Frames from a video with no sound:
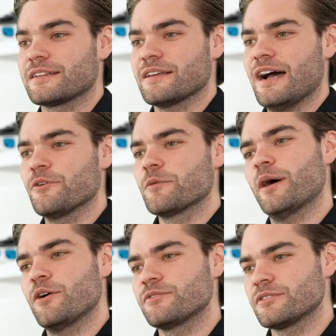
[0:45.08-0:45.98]
at how the
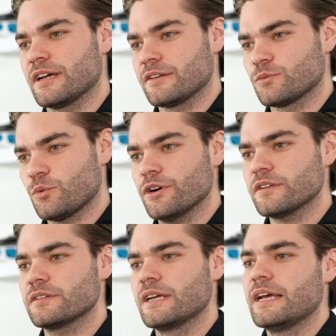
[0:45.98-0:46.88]
PowerFuse S
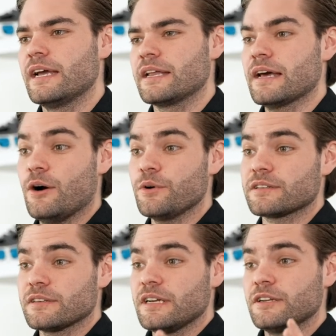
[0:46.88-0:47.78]
works and how
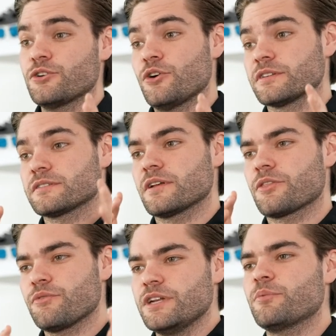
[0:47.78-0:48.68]
it turns
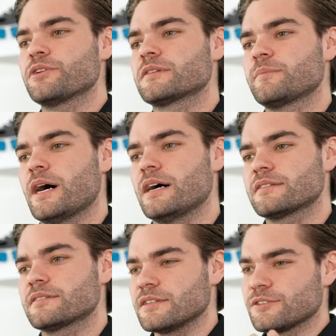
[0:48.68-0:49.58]
3D printed
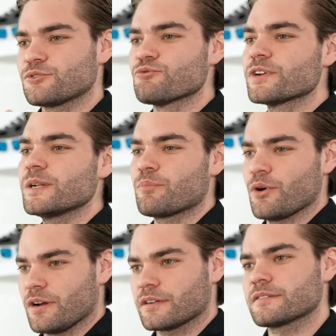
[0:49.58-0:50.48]
parts into real
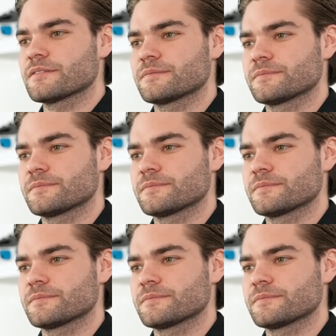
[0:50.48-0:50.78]
products.